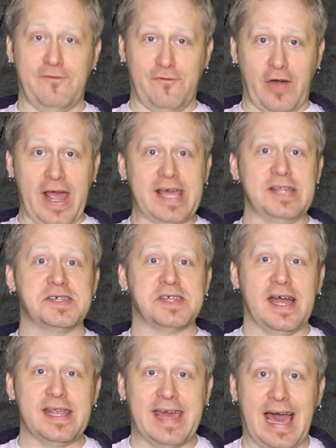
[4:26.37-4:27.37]

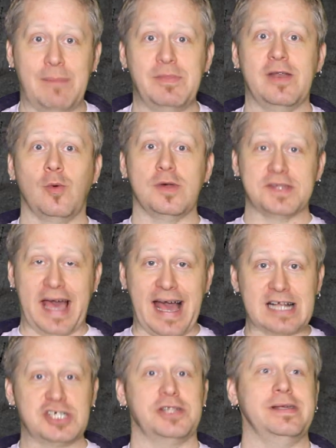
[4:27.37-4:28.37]
Frankenstein cabinet was
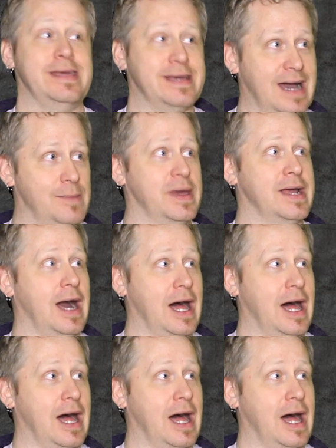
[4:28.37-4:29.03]
actually coming